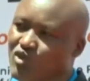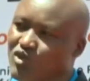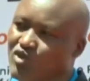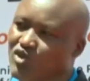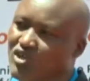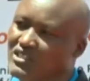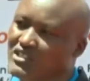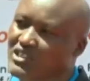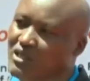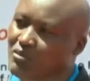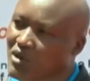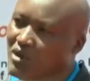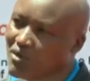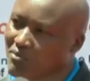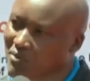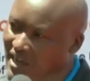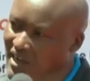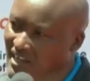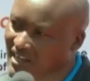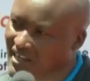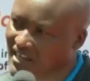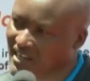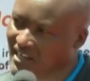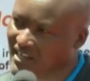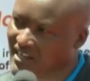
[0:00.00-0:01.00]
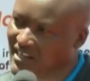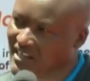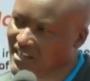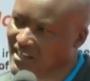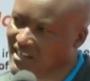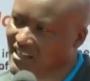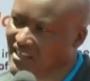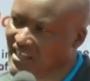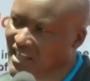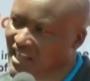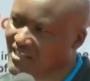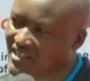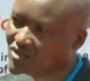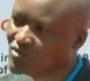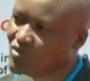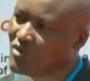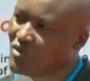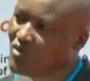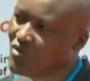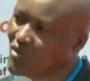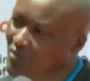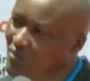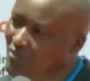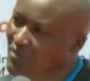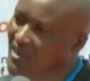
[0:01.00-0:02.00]
what you call double banking, that
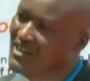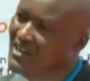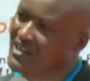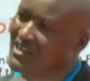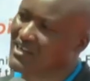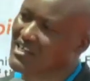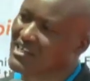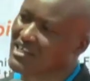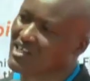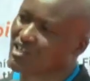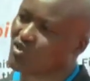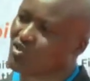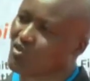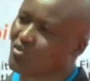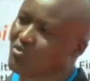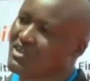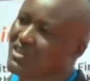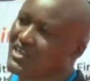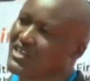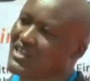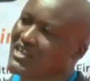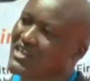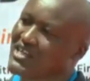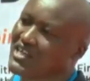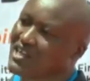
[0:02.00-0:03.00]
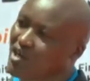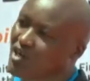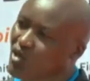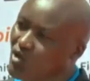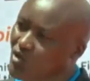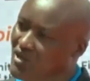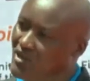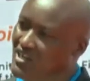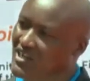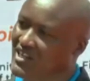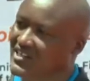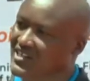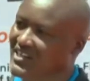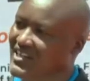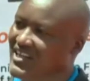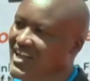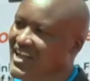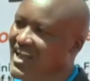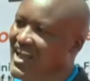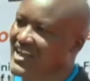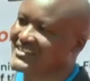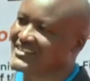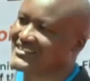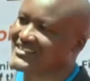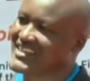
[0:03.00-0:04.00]
women needs to be included,
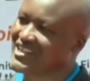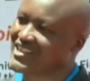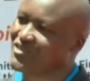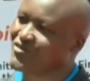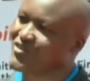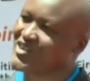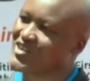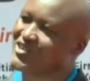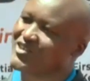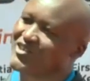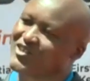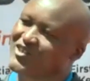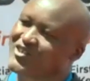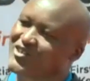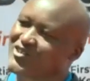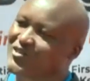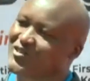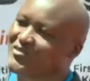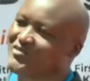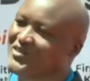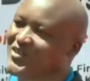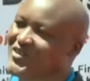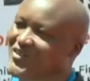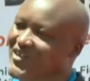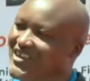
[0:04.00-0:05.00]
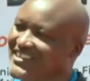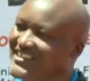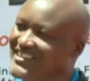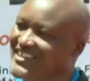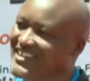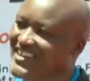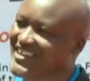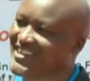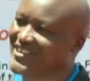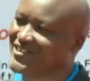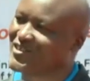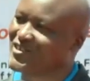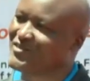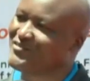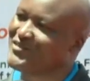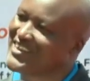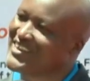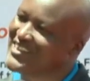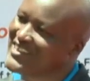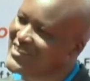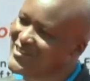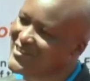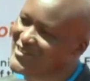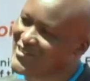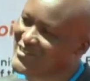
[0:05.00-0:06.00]
and such pensions should be what? Should
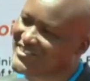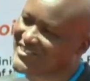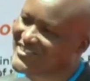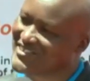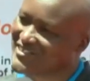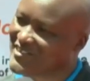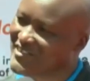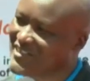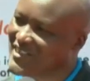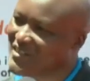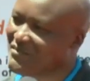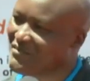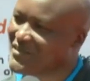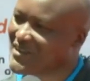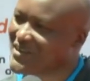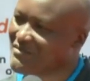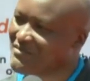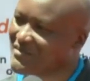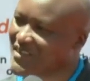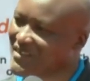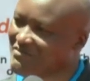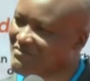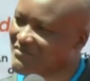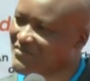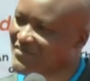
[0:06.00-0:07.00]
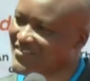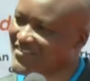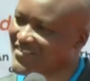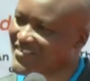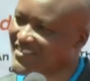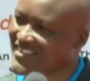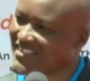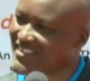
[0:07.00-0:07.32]
be reduced to the minimum.